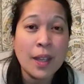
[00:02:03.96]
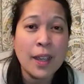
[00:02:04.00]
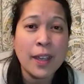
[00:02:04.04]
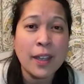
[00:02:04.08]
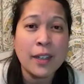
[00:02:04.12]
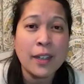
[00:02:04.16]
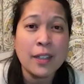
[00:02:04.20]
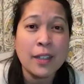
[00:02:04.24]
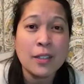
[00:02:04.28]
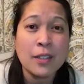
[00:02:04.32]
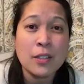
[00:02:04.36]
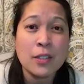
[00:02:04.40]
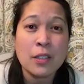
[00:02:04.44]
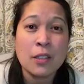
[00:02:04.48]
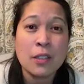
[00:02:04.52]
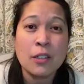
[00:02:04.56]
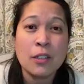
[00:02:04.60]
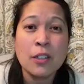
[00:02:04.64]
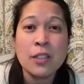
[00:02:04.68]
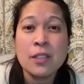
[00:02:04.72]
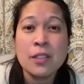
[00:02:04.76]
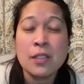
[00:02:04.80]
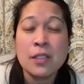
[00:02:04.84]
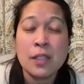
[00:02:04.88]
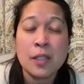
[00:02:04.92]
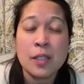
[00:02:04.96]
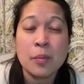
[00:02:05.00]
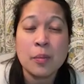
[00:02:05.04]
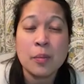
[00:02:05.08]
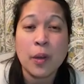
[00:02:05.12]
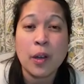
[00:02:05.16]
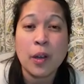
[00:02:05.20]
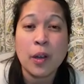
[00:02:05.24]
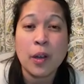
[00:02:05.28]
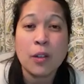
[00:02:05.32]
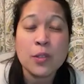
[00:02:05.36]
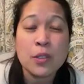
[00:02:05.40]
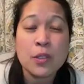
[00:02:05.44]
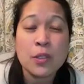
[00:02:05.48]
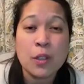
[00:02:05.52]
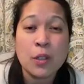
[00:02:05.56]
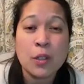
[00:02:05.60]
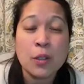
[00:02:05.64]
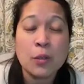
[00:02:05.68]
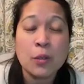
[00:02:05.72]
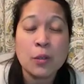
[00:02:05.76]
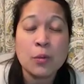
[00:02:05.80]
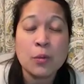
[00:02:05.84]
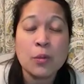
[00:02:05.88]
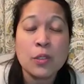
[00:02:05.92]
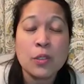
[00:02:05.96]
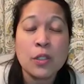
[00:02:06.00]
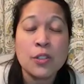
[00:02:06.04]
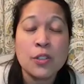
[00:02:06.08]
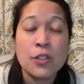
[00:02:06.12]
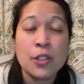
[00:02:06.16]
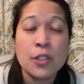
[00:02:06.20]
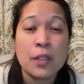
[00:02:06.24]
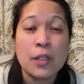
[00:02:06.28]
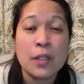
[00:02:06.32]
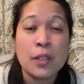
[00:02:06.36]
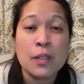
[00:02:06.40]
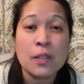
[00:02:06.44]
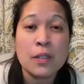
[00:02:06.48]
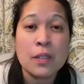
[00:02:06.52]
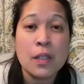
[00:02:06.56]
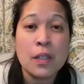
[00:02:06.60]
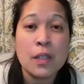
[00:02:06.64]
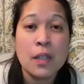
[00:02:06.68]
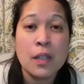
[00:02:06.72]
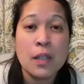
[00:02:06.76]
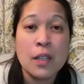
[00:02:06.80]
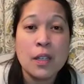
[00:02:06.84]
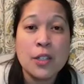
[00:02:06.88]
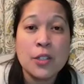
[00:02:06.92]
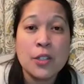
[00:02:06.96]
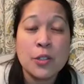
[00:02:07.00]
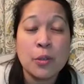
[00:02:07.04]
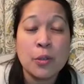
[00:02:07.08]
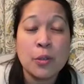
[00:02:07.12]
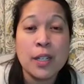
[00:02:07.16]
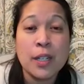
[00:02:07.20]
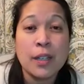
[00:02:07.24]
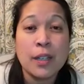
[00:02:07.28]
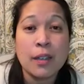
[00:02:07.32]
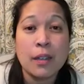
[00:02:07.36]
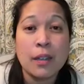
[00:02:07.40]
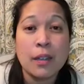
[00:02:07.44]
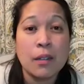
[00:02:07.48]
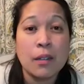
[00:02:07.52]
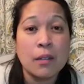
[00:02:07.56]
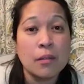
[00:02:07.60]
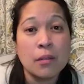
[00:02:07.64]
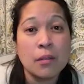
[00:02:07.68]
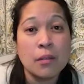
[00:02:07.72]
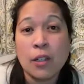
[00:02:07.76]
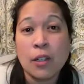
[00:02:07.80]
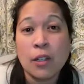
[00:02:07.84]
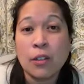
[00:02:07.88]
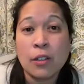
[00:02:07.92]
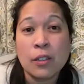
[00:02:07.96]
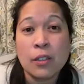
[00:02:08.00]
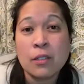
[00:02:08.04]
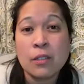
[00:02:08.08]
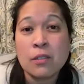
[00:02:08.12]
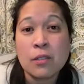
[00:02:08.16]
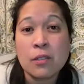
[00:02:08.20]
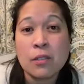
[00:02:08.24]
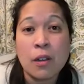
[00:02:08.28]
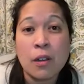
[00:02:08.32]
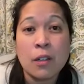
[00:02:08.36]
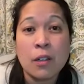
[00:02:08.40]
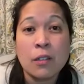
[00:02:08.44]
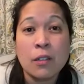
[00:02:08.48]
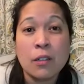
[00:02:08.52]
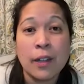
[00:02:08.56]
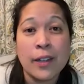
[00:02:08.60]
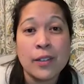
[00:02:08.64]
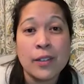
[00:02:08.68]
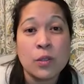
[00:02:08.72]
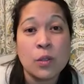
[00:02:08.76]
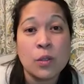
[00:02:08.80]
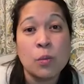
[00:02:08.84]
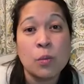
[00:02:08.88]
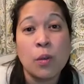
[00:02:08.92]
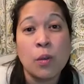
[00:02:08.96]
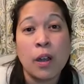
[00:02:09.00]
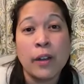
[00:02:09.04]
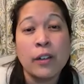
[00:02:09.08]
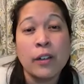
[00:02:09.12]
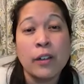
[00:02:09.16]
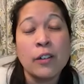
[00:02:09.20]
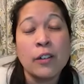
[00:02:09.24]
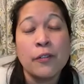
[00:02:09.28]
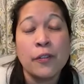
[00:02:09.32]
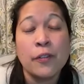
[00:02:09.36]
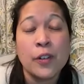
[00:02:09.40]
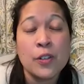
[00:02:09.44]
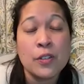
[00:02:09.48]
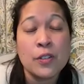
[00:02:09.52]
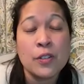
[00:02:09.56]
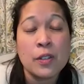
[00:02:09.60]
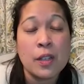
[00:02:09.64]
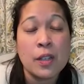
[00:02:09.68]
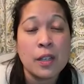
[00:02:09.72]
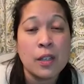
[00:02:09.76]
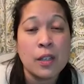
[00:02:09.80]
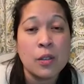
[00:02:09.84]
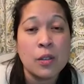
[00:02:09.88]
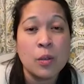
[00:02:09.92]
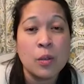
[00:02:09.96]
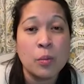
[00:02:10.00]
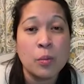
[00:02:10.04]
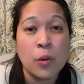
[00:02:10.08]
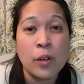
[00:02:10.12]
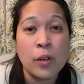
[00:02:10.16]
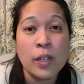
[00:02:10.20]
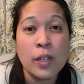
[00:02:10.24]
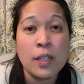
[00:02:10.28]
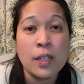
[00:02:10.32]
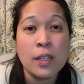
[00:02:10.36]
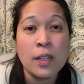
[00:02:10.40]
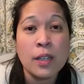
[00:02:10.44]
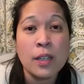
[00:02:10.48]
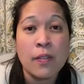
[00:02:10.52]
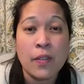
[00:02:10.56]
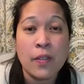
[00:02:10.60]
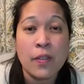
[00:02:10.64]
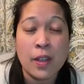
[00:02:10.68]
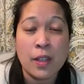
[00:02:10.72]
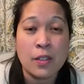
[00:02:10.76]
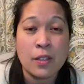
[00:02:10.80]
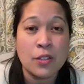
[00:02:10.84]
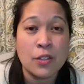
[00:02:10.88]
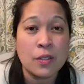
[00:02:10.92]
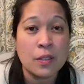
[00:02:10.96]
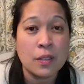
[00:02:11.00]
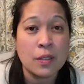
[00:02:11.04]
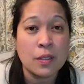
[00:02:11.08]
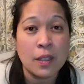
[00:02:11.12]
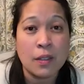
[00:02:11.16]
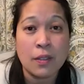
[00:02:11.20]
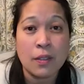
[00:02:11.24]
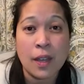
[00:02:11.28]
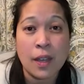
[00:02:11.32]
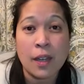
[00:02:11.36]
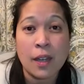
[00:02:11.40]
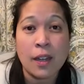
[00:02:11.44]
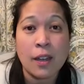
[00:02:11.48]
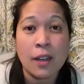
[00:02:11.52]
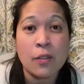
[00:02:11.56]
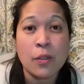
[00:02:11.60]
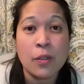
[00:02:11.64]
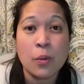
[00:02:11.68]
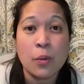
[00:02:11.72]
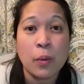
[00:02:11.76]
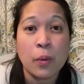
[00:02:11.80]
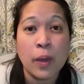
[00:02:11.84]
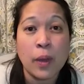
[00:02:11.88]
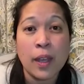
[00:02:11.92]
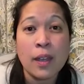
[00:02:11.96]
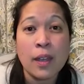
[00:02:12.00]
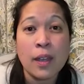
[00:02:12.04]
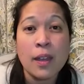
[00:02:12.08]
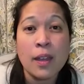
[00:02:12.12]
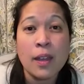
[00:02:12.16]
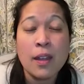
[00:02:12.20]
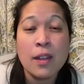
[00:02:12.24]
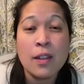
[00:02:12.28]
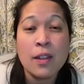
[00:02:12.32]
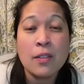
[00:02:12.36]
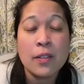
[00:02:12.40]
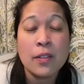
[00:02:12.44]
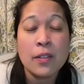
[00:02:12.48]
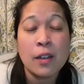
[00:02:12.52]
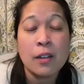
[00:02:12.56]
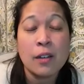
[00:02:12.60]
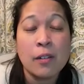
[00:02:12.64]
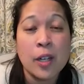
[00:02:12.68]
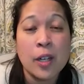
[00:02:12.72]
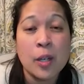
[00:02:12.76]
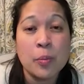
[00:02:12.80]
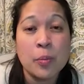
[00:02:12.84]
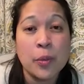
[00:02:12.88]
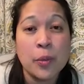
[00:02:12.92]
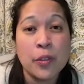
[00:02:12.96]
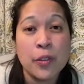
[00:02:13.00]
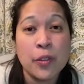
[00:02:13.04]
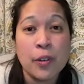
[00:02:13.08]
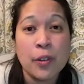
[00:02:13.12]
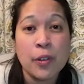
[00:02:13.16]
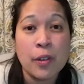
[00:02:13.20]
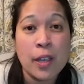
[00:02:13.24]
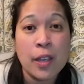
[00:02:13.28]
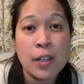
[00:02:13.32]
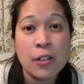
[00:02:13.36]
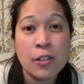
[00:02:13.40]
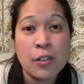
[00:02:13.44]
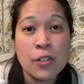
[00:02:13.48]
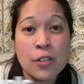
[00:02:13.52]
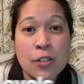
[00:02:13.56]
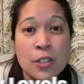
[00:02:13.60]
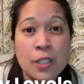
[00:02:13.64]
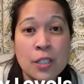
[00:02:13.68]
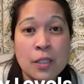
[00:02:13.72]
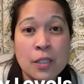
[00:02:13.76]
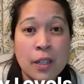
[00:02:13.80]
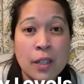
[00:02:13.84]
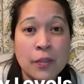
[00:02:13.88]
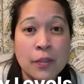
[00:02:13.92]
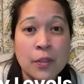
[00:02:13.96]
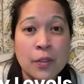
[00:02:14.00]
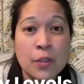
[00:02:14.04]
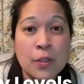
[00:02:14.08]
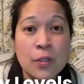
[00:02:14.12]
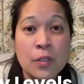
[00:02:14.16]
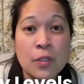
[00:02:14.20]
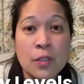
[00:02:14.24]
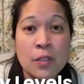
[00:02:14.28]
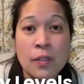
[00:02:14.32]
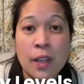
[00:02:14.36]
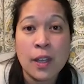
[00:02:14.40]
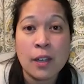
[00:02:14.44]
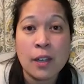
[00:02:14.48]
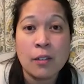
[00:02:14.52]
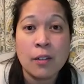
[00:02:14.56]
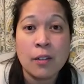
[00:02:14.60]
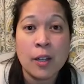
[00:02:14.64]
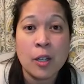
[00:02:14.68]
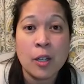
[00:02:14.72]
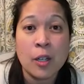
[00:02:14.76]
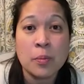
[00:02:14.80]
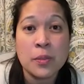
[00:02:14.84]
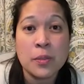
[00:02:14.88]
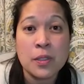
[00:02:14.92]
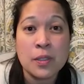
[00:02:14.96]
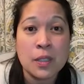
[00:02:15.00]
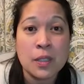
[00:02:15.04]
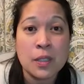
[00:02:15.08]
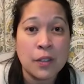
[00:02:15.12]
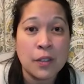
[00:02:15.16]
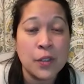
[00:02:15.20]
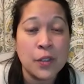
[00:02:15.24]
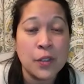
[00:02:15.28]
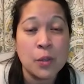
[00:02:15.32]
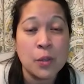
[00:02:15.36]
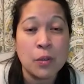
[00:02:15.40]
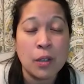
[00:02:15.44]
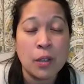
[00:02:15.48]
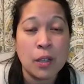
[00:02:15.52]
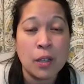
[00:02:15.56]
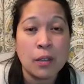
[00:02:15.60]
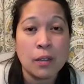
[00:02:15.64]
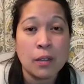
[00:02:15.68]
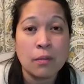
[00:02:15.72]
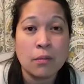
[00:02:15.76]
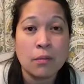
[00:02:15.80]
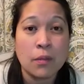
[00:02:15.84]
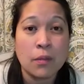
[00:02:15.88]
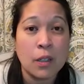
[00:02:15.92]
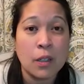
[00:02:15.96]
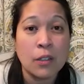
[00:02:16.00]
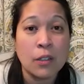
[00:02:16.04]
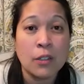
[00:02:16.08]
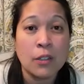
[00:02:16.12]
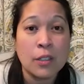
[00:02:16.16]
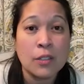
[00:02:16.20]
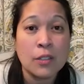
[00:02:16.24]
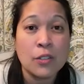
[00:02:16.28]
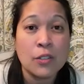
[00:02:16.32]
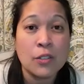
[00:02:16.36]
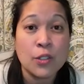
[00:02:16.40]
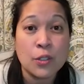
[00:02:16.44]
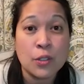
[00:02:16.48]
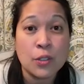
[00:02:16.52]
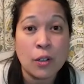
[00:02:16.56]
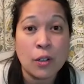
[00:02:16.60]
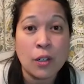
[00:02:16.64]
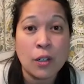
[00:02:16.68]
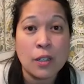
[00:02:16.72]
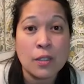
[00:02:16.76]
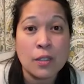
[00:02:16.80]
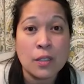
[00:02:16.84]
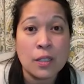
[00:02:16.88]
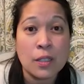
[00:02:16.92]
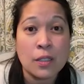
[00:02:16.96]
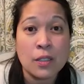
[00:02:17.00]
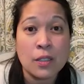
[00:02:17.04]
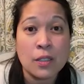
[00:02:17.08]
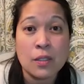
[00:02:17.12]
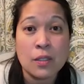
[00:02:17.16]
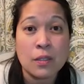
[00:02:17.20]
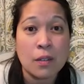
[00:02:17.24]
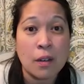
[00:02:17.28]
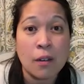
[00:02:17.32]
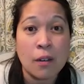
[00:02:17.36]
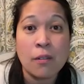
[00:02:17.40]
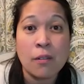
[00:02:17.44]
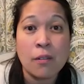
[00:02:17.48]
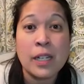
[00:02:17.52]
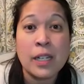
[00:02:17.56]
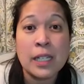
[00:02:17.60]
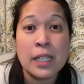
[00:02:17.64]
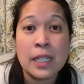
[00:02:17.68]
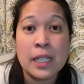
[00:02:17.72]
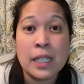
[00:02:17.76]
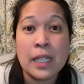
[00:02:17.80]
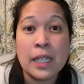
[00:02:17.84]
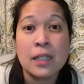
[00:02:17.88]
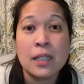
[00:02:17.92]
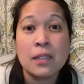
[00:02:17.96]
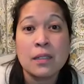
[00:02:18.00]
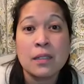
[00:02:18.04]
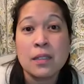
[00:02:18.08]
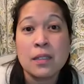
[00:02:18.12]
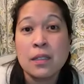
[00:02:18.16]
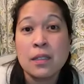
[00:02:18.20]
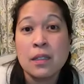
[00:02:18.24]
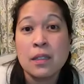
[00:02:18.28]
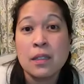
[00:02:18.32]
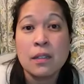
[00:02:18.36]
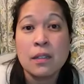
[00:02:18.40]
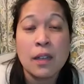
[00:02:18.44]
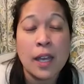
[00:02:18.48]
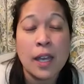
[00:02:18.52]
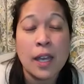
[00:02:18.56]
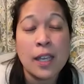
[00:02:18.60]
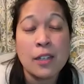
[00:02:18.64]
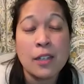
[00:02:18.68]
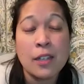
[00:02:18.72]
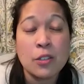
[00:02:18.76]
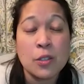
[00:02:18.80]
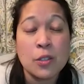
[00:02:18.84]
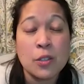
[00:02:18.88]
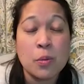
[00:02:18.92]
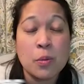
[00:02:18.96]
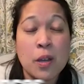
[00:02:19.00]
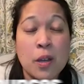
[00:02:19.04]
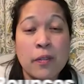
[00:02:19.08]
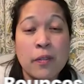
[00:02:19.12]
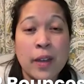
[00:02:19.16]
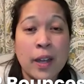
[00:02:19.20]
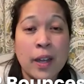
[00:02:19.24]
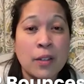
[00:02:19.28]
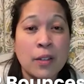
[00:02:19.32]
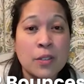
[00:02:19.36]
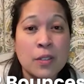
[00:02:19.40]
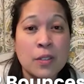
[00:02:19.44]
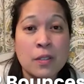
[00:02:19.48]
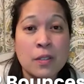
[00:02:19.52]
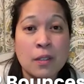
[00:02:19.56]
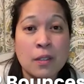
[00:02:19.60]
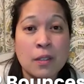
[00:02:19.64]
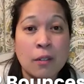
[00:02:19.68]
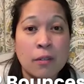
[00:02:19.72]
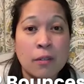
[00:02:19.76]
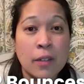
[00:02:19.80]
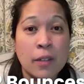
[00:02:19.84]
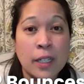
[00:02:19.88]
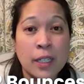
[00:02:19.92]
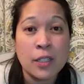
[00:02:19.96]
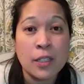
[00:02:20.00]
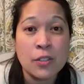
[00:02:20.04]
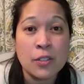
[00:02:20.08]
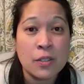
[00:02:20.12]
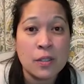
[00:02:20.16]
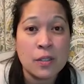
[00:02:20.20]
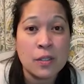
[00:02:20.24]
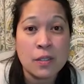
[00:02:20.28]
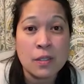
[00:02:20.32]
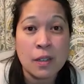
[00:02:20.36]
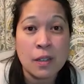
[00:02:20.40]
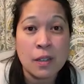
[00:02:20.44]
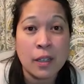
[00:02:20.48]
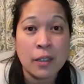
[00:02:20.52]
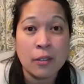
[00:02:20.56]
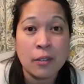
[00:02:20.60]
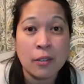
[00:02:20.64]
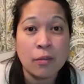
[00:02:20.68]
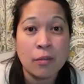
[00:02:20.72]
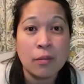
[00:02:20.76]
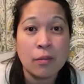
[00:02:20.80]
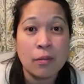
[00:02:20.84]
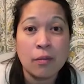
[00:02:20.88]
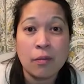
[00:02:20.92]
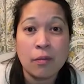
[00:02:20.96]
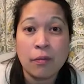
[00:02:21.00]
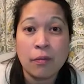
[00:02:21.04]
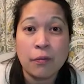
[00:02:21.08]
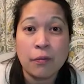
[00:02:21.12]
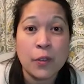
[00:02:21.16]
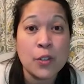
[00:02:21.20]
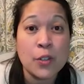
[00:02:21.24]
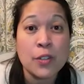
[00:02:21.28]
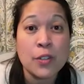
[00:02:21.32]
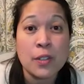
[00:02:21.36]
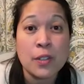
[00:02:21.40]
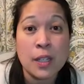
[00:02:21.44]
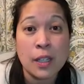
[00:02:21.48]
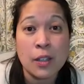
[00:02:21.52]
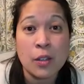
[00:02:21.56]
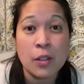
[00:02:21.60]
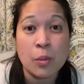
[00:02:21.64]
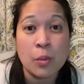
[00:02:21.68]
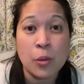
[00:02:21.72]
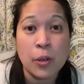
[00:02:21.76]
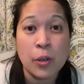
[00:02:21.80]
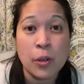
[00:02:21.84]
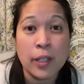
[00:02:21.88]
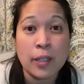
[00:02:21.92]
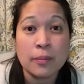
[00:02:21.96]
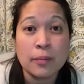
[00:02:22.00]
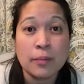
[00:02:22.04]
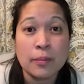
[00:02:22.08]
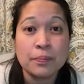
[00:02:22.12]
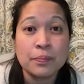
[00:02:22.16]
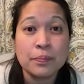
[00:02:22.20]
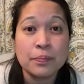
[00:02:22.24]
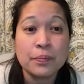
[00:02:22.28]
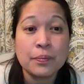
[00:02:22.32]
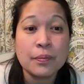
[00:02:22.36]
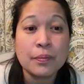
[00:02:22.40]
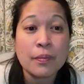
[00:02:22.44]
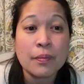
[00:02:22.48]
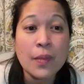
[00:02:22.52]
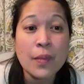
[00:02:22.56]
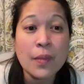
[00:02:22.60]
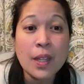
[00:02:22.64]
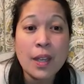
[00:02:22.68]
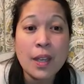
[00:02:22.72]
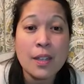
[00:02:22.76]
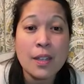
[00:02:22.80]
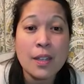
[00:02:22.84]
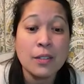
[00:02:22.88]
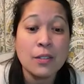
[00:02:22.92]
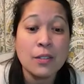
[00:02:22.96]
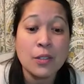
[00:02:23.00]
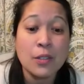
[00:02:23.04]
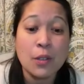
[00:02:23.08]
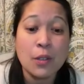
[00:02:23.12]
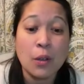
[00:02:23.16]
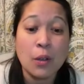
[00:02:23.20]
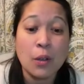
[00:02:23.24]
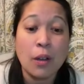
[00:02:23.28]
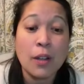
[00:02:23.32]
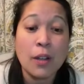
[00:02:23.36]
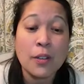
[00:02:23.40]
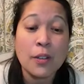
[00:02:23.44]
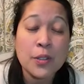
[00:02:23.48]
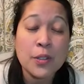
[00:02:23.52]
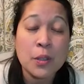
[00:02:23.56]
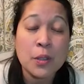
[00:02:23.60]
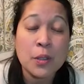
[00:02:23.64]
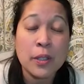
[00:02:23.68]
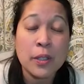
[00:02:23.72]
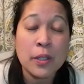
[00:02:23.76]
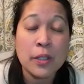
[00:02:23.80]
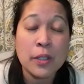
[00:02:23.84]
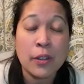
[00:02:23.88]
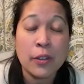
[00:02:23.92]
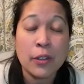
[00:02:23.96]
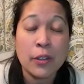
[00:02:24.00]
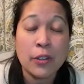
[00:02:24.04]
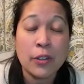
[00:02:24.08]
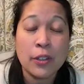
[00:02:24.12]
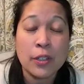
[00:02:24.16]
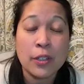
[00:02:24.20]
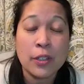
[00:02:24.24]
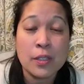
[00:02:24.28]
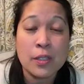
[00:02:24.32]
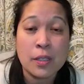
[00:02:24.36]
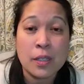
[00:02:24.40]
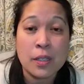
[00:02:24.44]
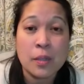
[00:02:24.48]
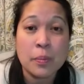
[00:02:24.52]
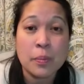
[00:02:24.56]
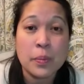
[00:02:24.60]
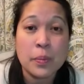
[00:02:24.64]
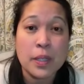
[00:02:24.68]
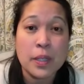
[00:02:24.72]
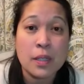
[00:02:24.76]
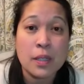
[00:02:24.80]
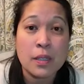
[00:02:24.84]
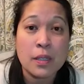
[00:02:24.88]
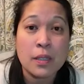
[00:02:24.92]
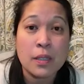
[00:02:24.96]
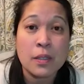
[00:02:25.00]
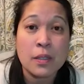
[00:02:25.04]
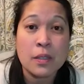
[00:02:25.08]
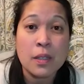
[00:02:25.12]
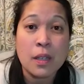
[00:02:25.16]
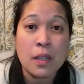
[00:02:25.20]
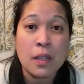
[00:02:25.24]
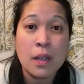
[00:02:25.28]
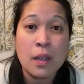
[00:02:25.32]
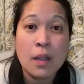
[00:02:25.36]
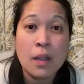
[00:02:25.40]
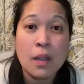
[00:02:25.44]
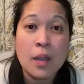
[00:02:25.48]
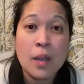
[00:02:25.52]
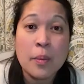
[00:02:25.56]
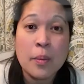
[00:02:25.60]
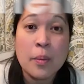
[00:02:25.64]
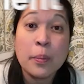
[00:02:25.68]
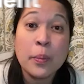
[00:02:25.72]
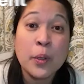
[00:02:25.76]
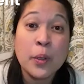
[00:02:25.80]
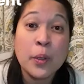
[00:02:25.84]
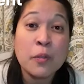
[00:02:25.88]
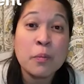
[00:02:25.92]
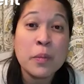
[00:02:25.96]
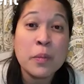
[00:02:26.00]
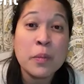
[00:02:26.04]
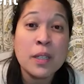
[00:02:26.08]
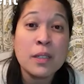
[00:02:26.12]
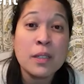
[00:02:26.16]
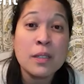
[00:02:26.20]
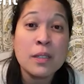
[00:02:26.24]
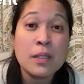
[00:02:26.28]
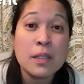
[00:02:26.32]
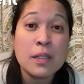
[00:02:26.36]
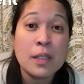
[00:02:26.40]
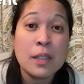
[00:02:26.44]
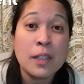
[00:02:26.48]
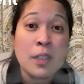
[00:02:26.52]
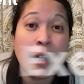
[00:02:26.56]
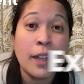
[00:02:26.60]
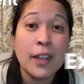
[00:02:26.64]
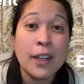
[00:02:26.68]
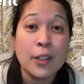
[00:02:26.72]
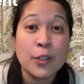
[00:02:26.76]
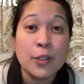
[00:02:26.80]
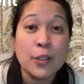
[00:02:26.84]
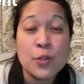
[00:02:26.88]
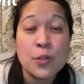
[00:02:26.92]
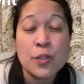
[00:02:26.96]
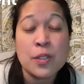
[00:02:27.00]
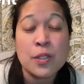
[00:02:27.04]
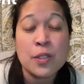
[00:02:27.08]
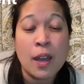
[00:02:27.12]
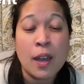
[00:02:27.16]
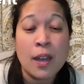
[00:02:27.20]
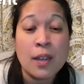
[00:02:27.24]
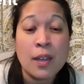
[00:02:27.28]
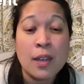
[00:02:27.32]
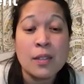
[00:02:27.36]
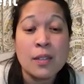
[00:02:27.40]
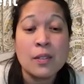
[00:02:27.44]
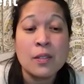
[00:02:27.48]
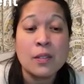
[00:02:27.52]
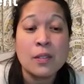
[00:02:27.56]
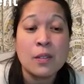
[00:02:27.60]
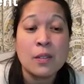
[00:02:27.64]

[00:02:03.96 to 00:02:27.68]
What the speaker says: And it's a good tip also to just drink a good tall glass of water first thing in the morning, and then just get that out of the way. That'll help with your energy levels, and that'll help just give you a good start to just already get 8 to 12 ounces already just done first thing in the morning. And so also another good tip is movement and exercise.